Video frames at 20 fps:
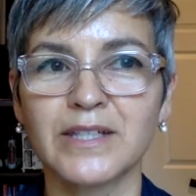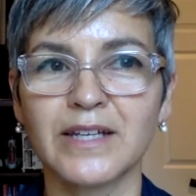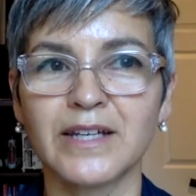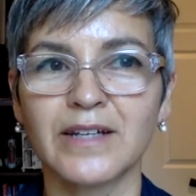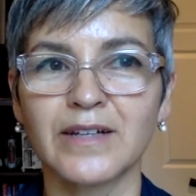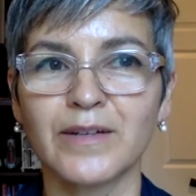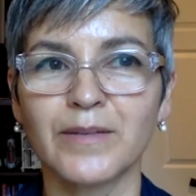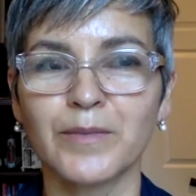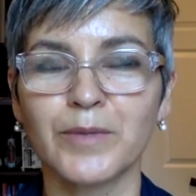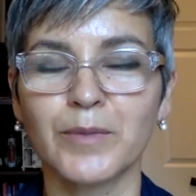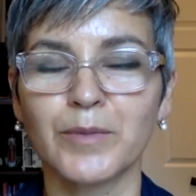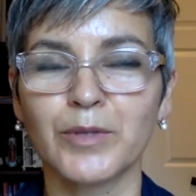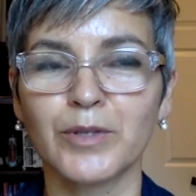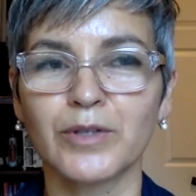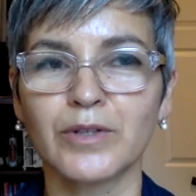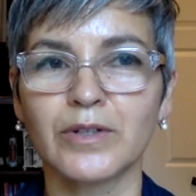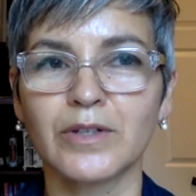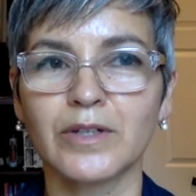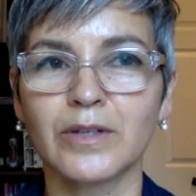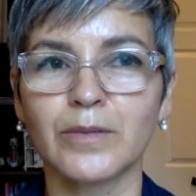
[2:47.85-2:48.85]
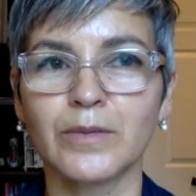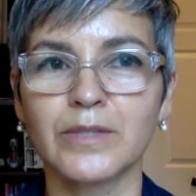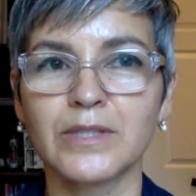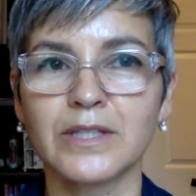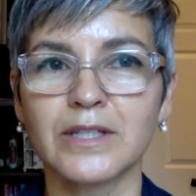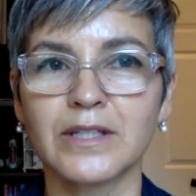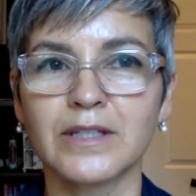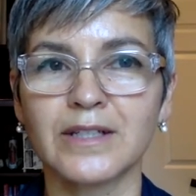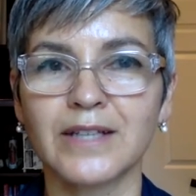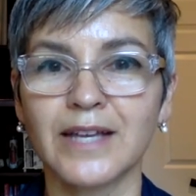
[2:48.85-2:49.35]
I remember it was
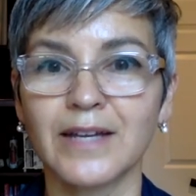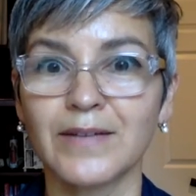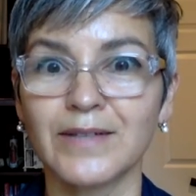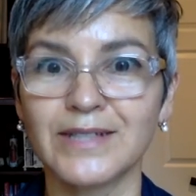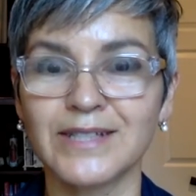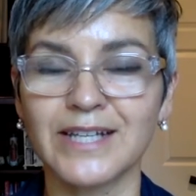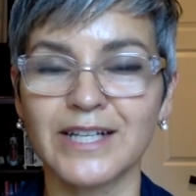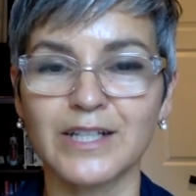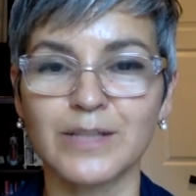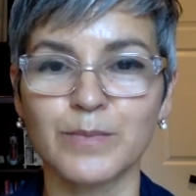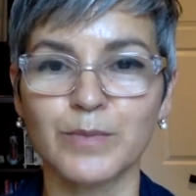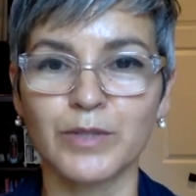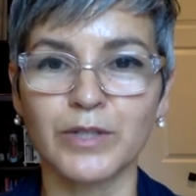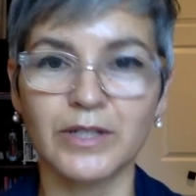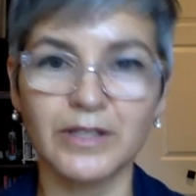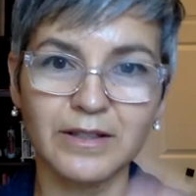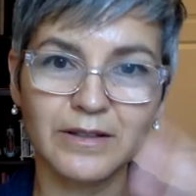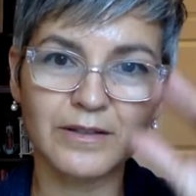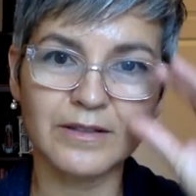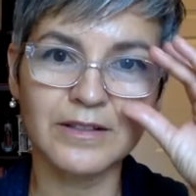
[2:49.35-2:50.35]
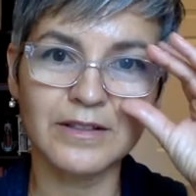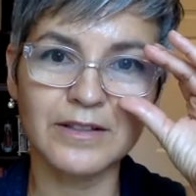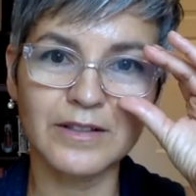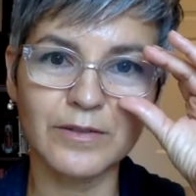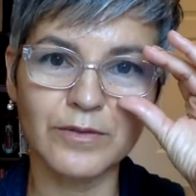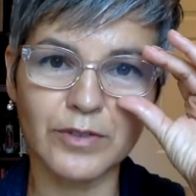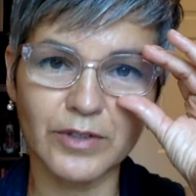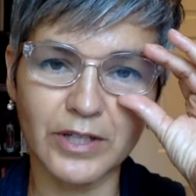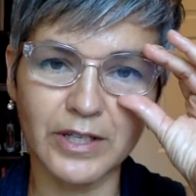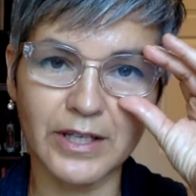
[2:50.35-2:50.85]
a kind of a textbook
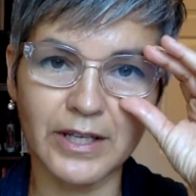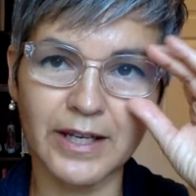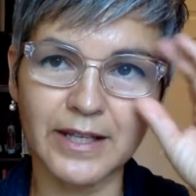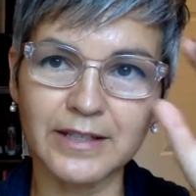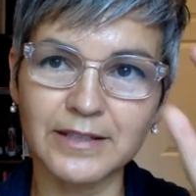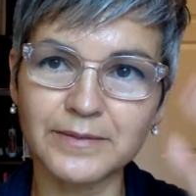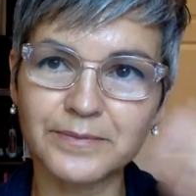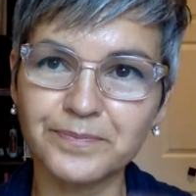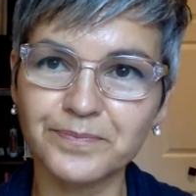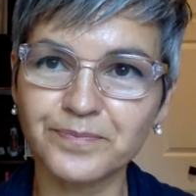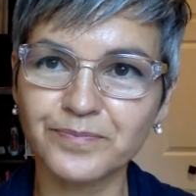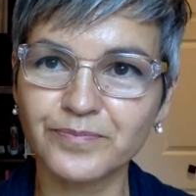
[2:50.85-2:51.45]
delivery, and